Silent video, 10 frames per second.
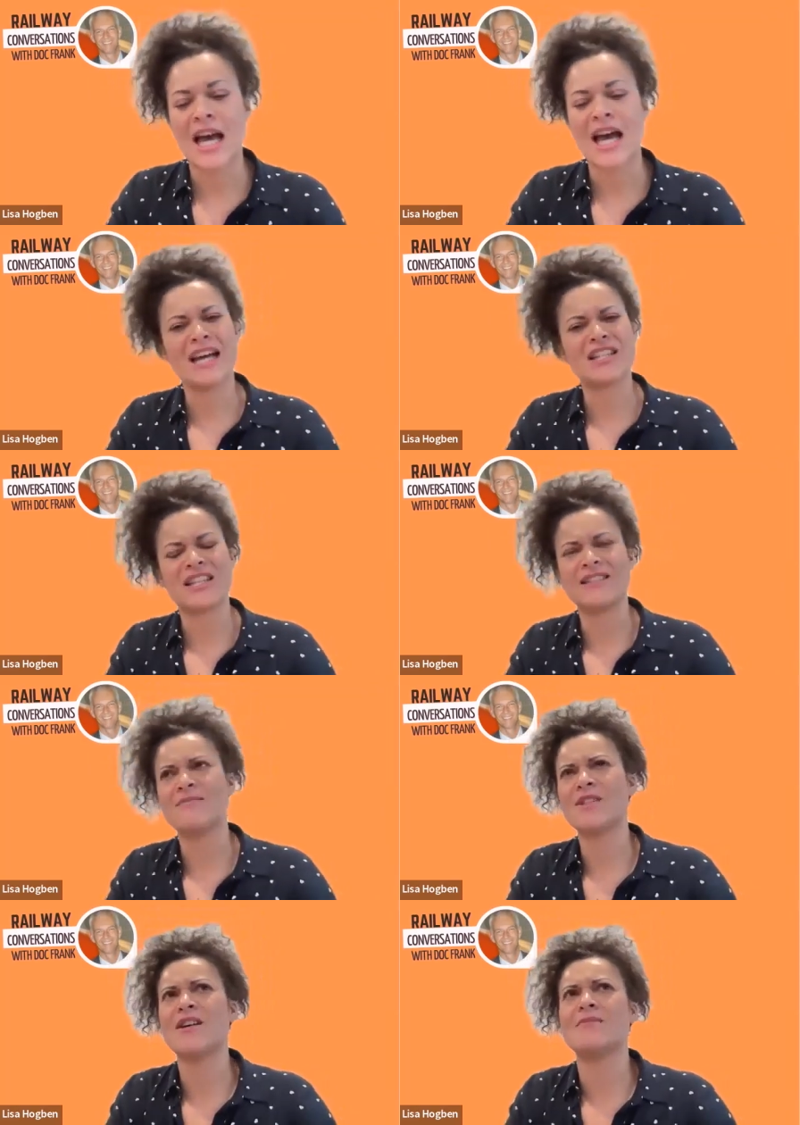And actually,
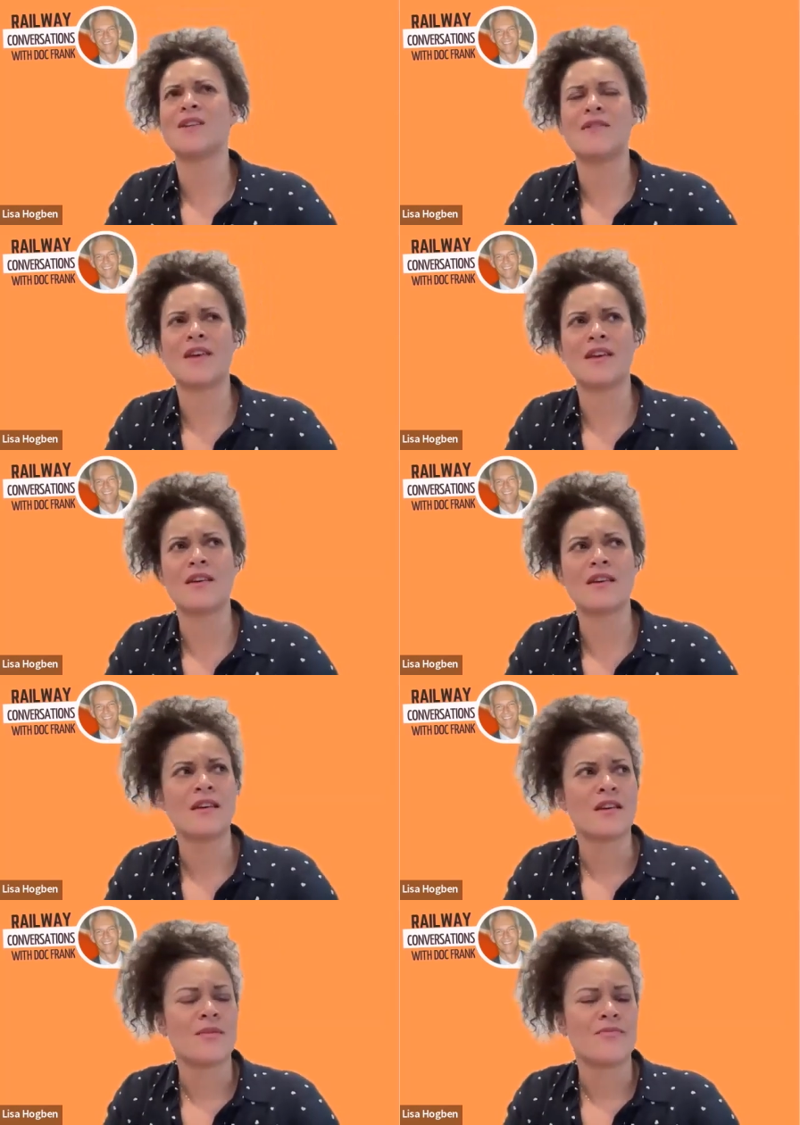sometimes I think,
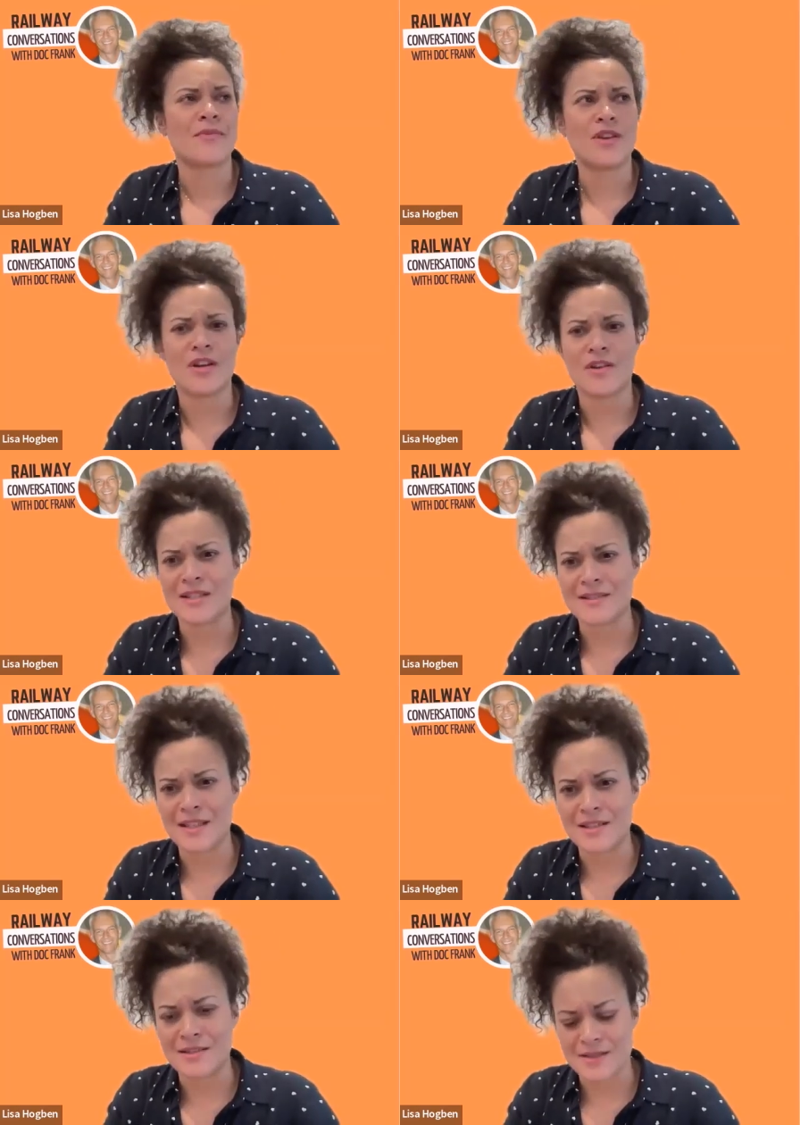these
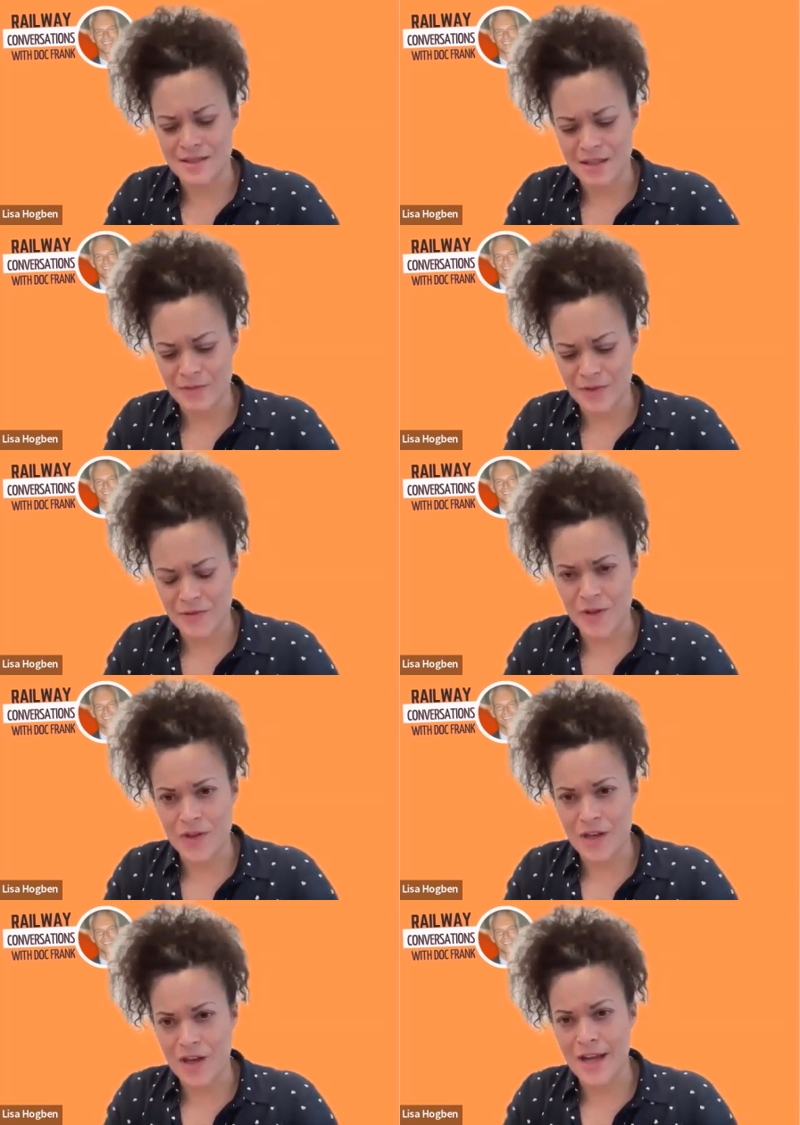things, if you
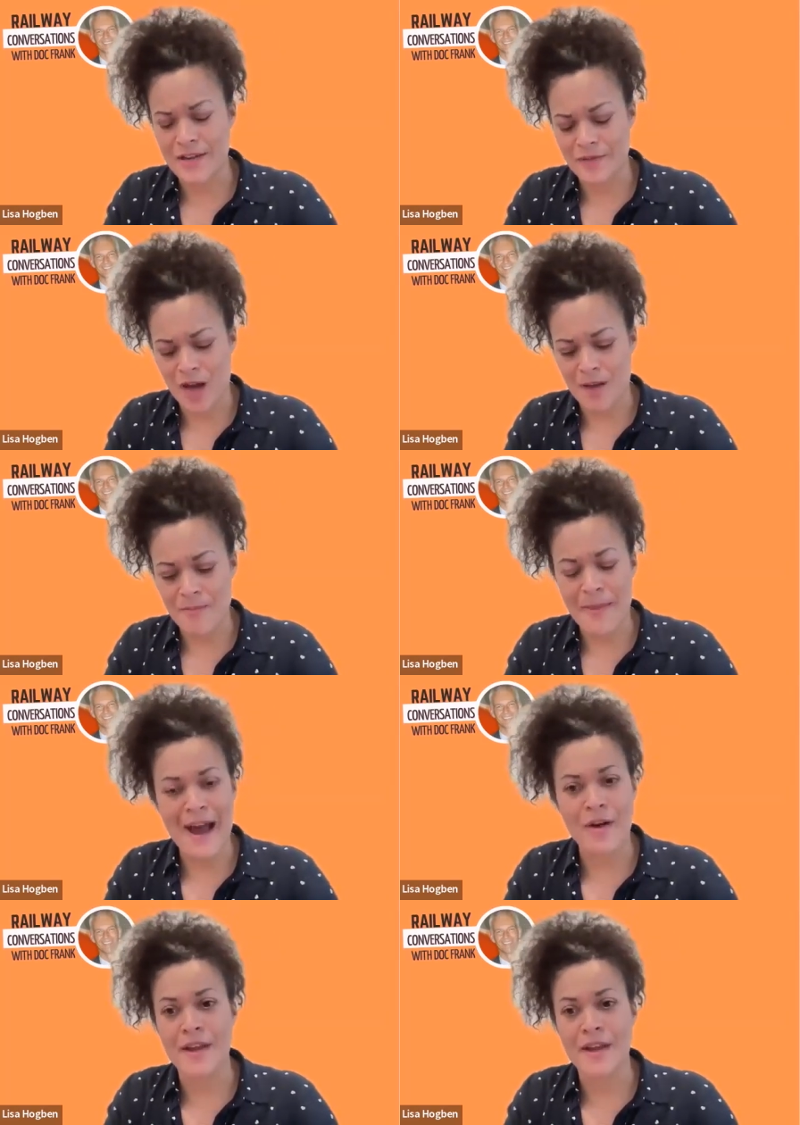can kind of come
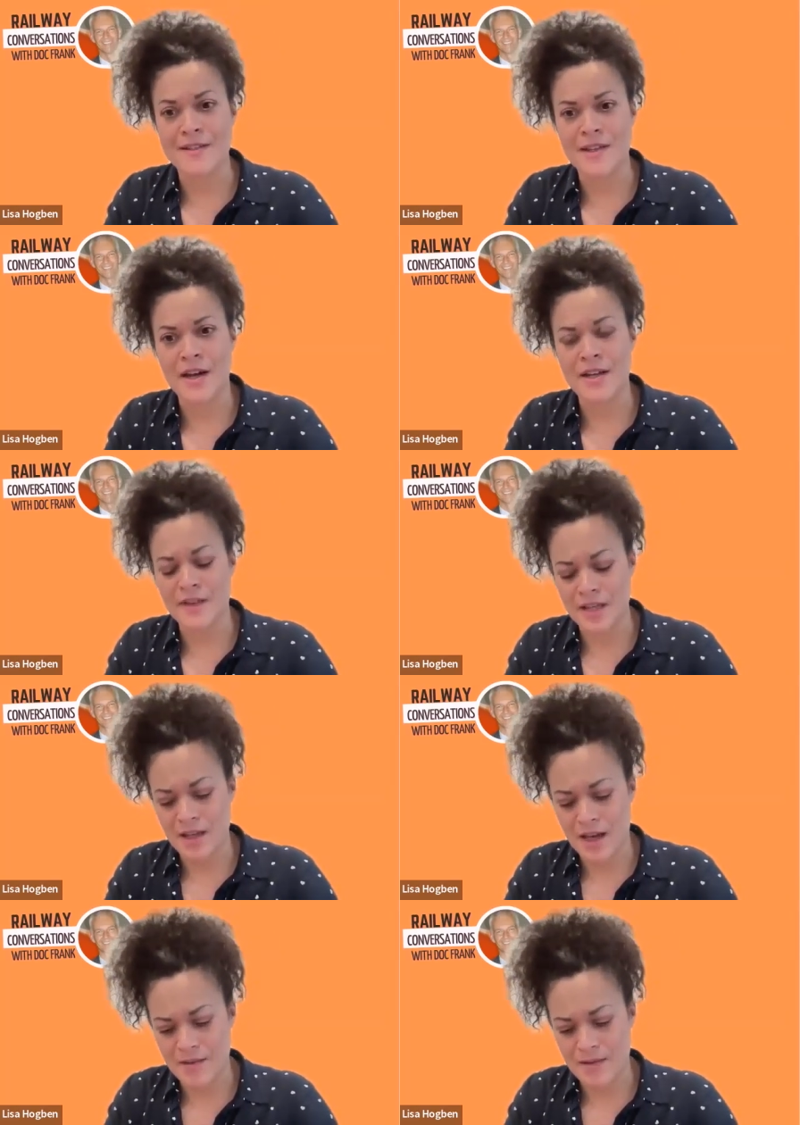out the other side of
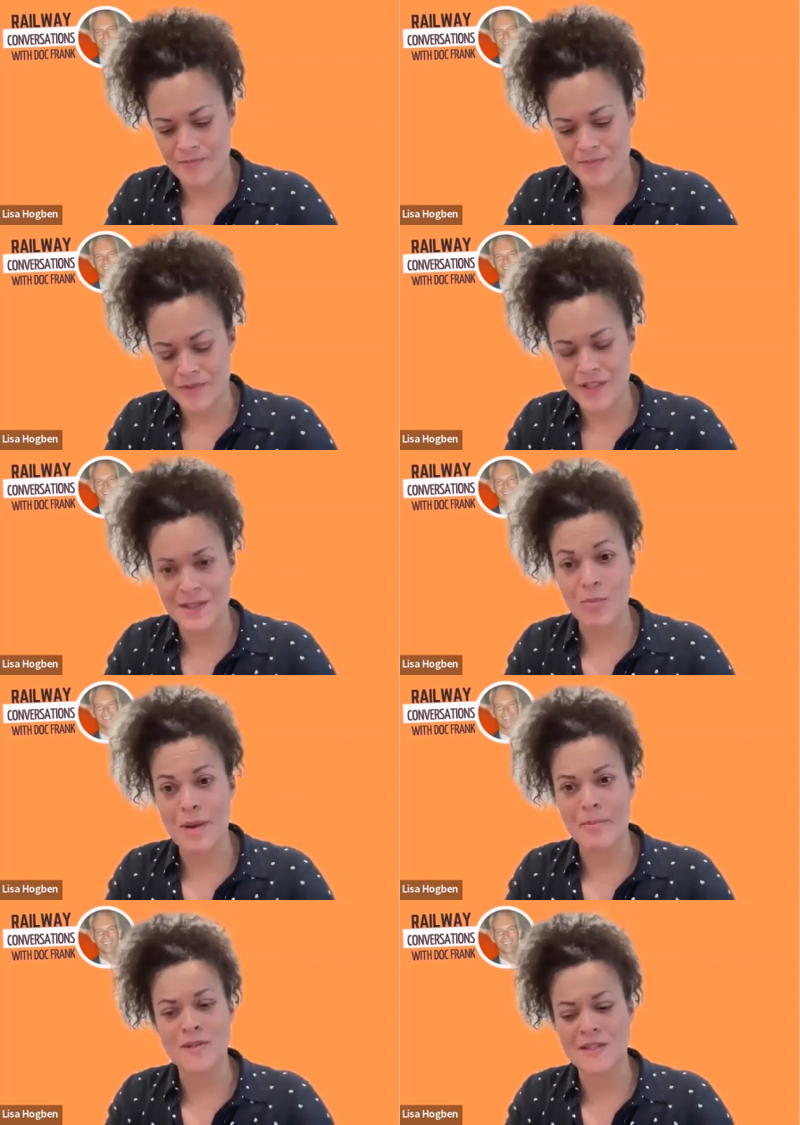it to
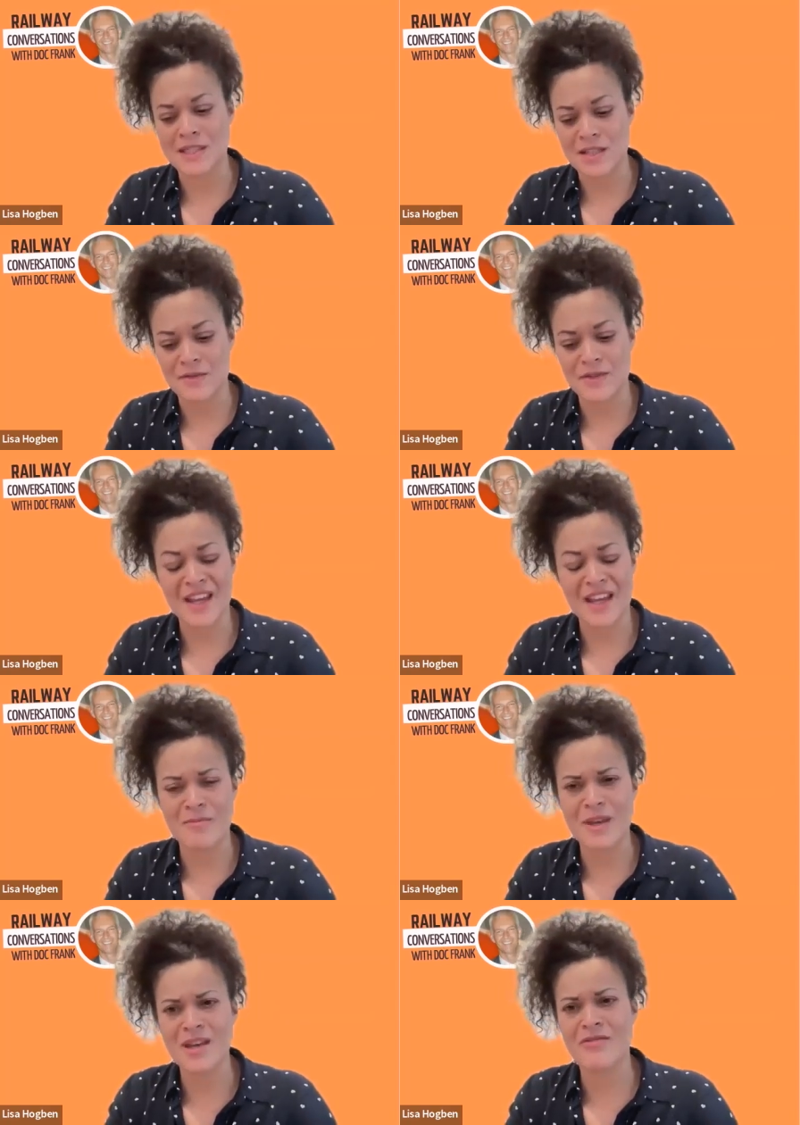somewhere positive, they
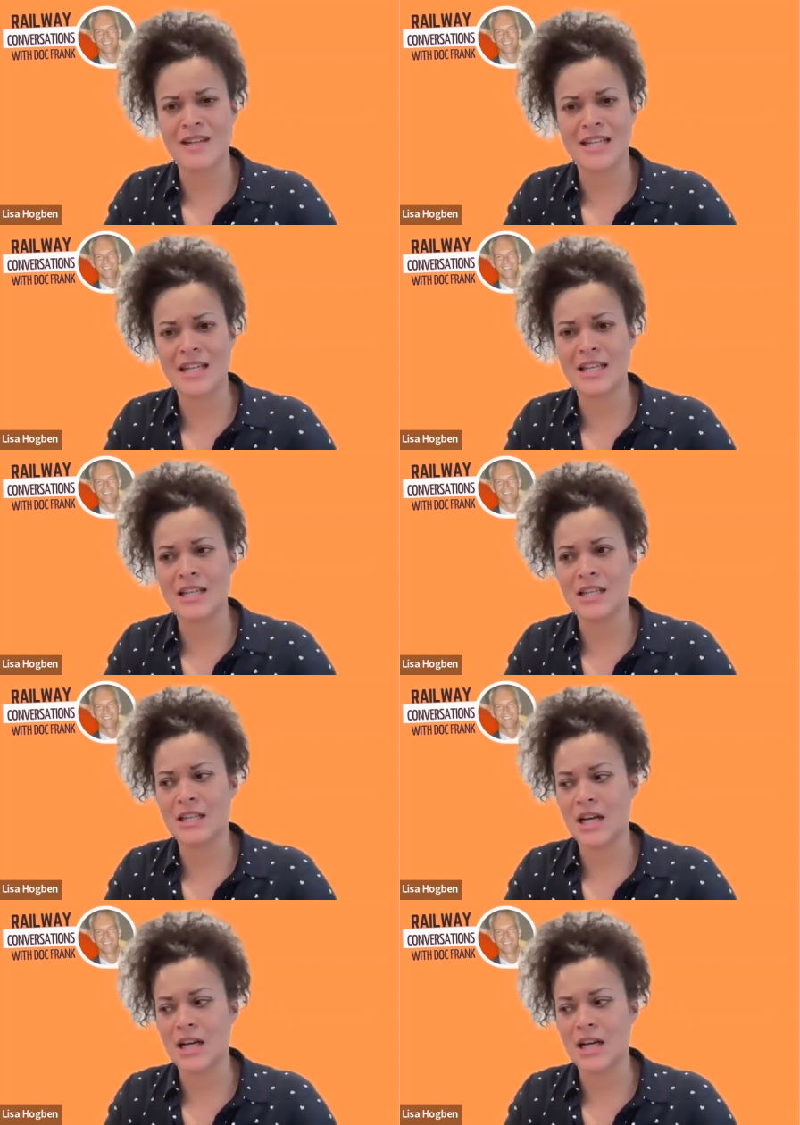can be a really